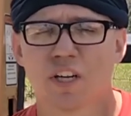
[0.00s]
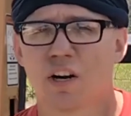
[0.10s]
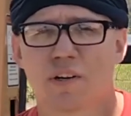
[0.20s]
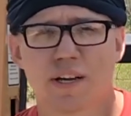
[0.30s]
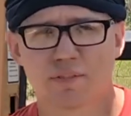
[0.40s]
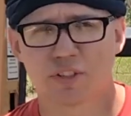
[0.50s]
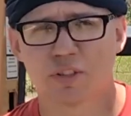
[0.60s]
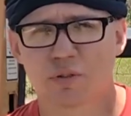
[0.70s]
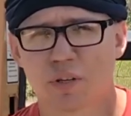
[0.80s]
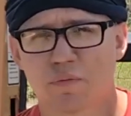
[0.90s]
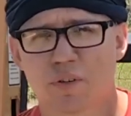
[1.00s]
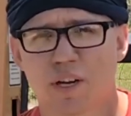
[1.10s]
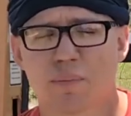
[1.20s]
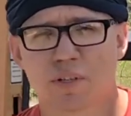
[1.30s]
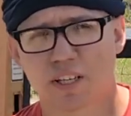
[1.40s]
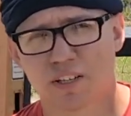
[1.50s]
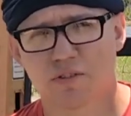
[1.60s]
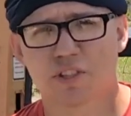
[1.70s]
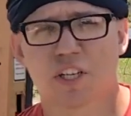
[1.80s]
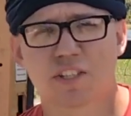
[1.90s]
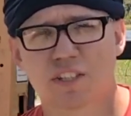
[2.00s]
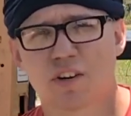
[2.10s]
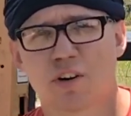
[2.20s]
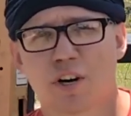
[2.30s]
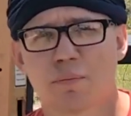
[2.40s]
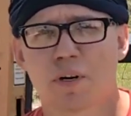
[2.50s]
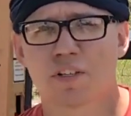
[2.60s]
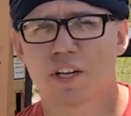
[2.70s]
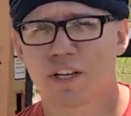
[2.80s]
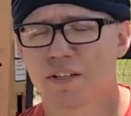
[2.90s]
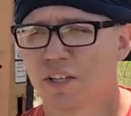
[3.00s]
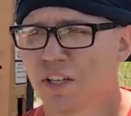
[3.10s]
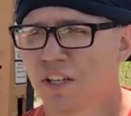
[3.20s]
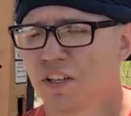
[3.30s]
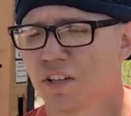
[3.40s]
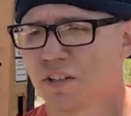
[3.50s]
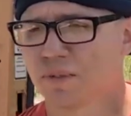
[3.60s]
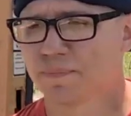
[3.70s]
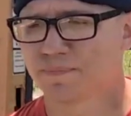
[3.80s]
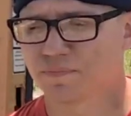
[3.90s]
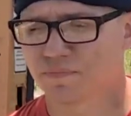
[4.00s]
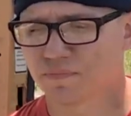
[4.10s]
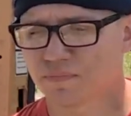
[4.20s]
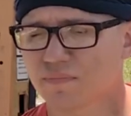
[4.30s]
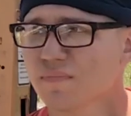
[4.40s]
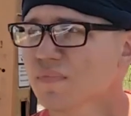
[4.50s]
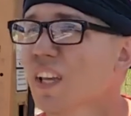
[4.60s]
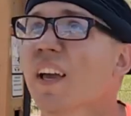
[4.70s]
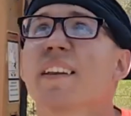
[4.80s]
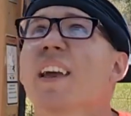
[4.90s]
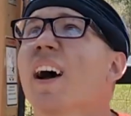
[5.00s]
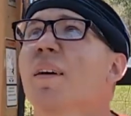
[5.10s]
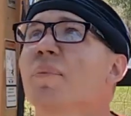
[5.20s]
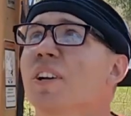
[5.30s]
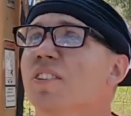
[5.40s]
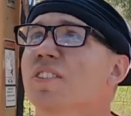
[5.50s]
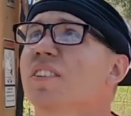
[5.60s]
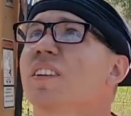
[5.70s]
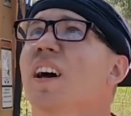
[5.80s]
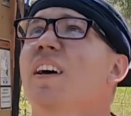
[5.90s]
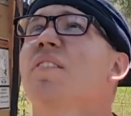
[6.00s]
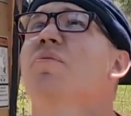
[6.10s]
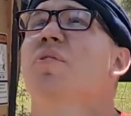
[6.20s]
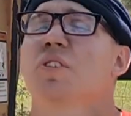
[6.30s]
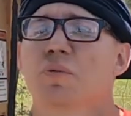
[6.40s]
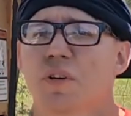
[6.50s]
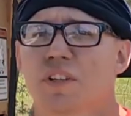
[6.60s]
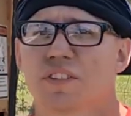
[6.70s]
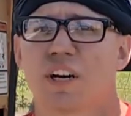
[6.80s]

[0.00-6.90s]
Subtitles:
I already have the seal kit for that. I'm gonna get it changed out on Monday. And yeah, I mean, other than that, it fully works.